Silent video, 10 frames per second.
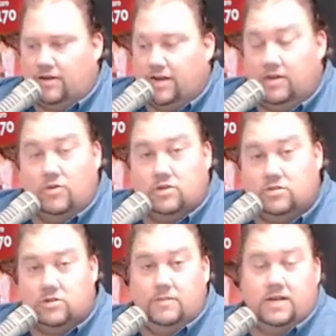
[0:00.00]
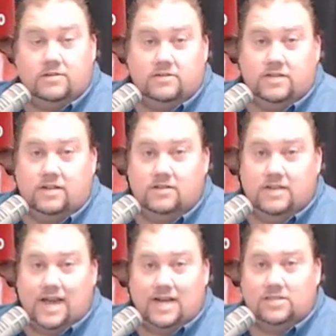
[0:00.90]
And North Shore Medical Center is
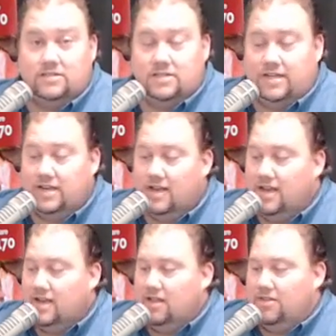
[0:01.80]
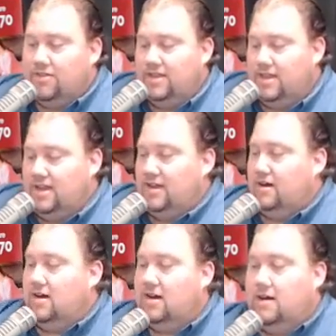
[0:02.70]
actually the
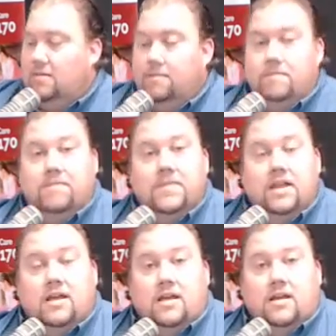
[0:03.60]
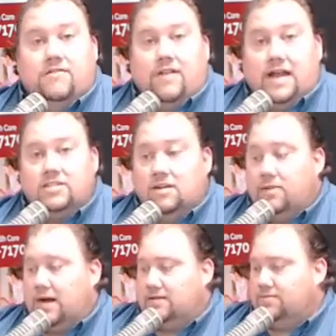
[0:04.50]
flagship
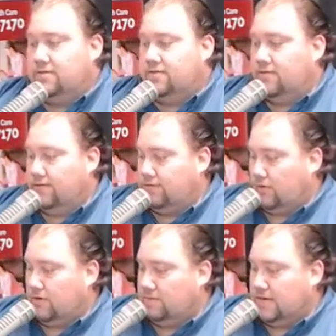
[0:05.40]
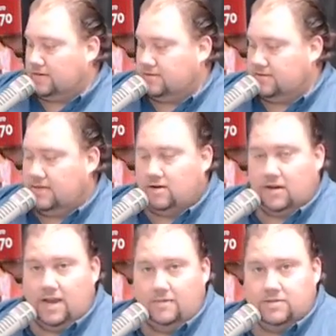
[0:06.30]
hospital for Florida Medical Center
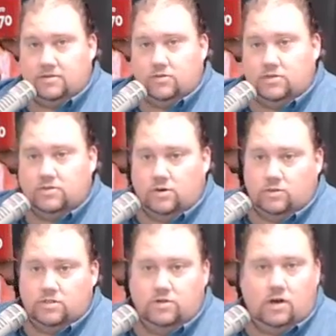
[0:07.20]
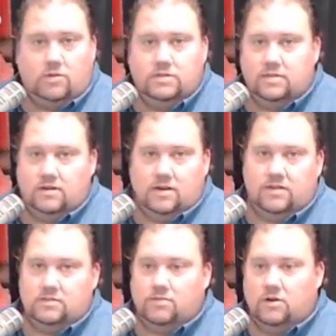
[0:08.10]
at Campus North Shore, which you always hear on
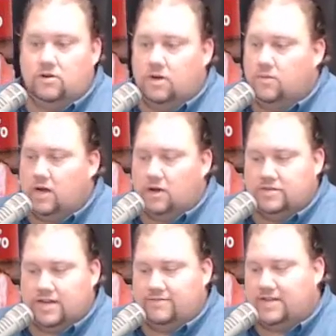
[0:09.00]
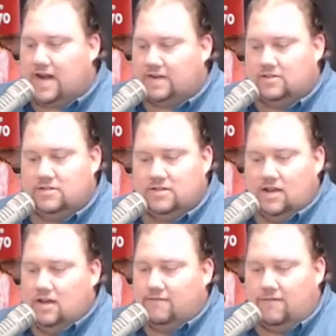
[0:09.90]
this program. We always have doctors
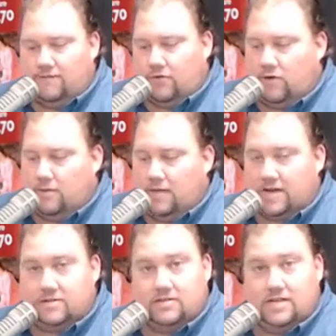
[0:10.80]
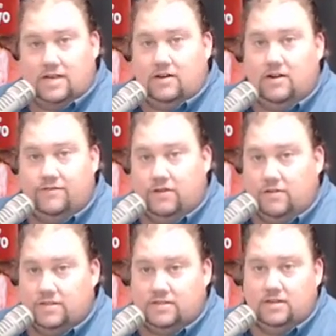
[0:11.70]
from Florida Medical Center. And if you're
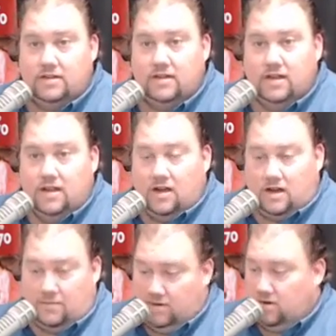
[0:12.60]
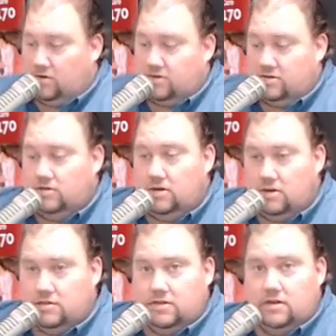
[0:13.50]
listening, the
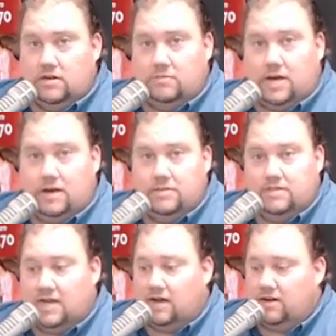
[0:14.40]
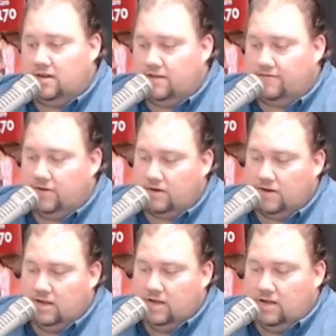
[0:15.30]
studio is here in Palm Beach County. And if you're
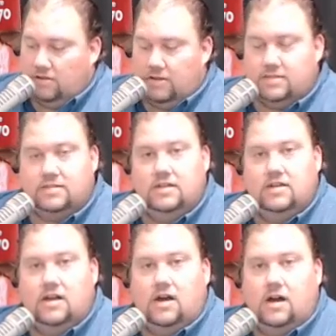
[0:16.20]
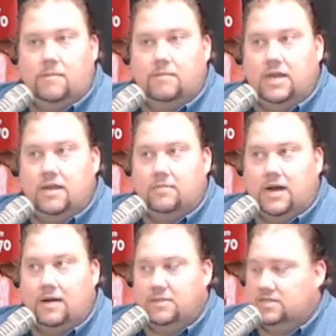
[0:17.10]
listening in
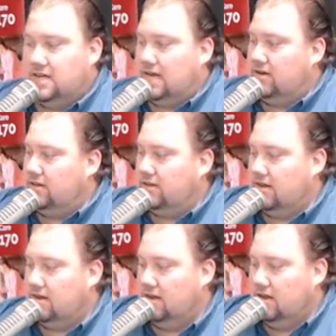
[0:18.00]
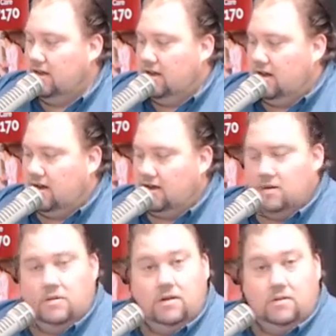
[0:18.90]
Palm Beach County, then
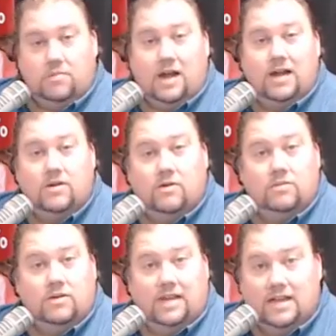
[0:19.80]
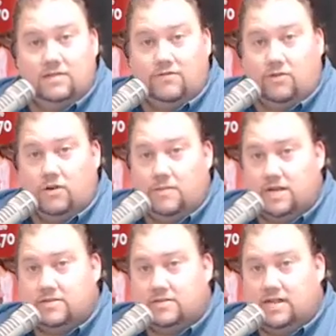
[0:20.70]
you probably don't get to Florida
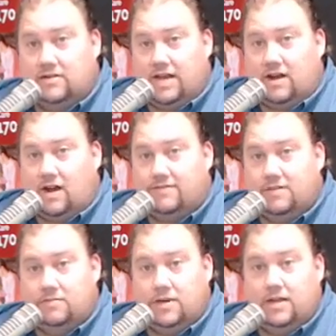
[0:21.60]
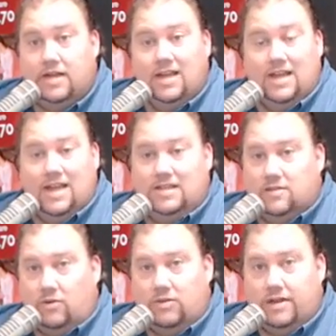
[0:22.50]
Medical Center that often, but it's
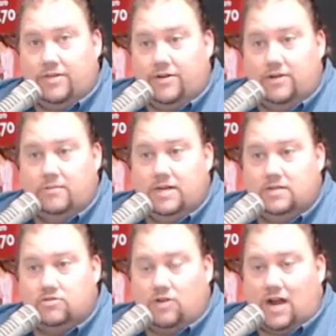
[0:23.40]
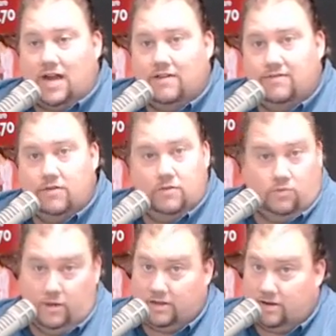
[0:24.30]
only a 30-minute drive
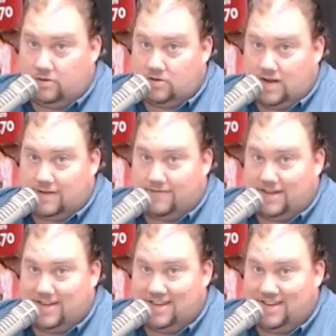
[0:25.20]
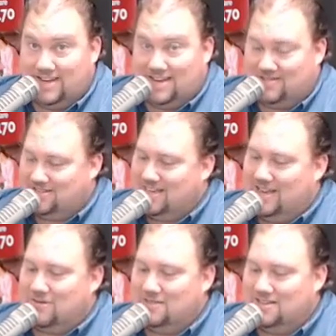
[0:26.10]
with no traffic. I want to say
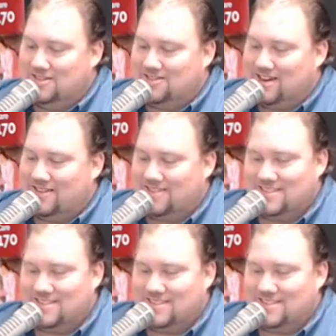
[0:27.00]
that with no traffic.